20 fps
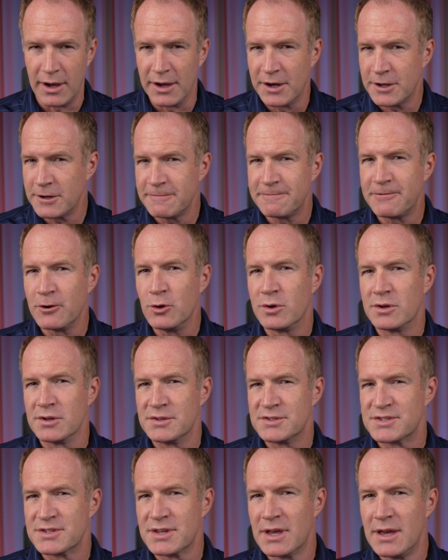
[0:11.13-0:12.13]
I'm going to
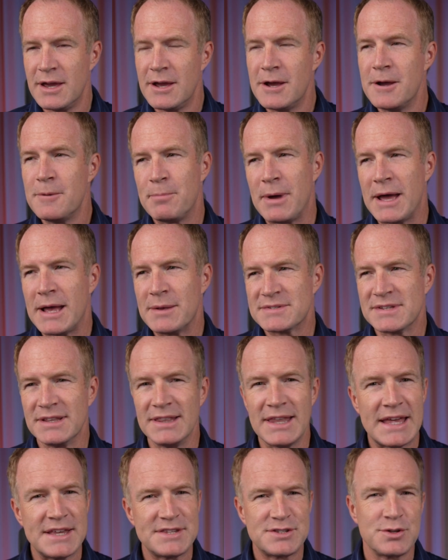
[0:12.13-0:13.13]
focus perhaps
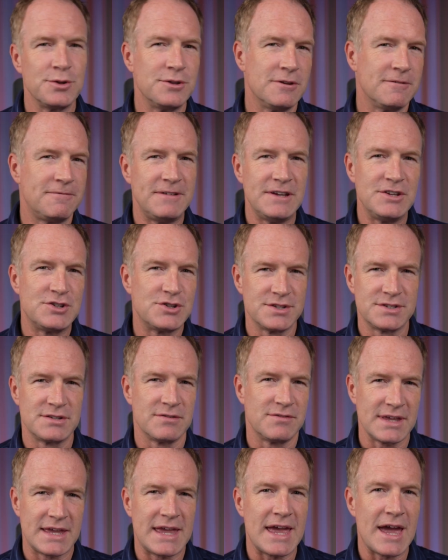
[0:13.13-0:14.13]
less on the features
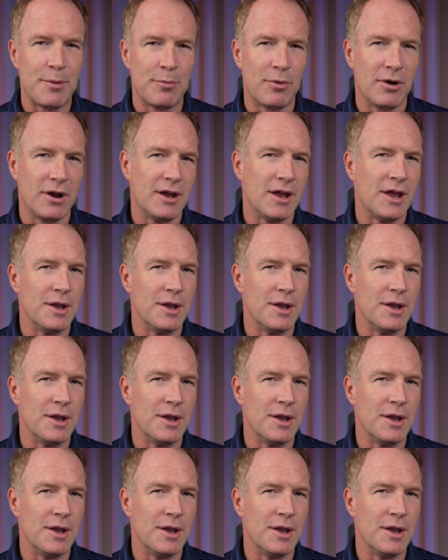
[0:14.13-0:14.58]
of the camera